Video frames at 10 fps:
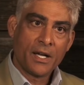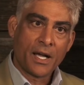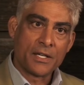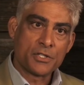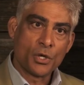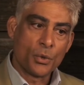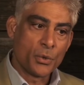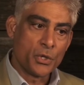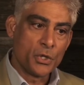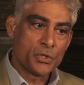And
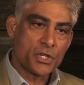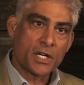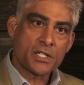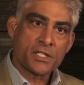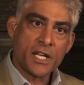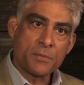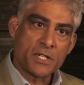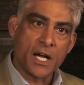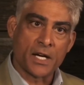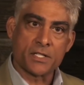so you start
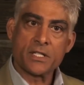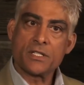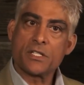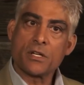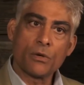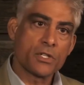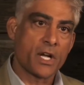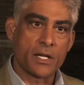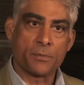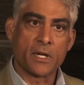stigmatizing and
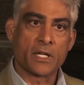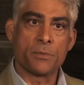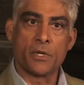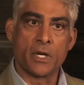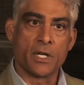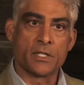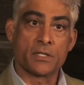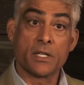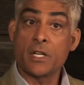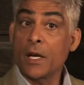stereotyping communities,
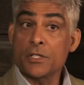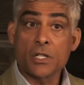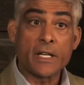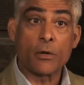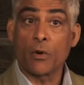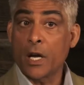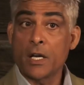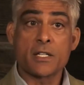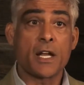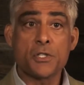intentionally or
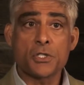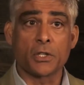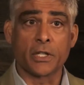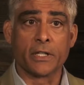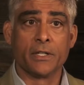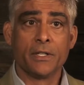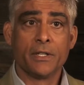unintentionally,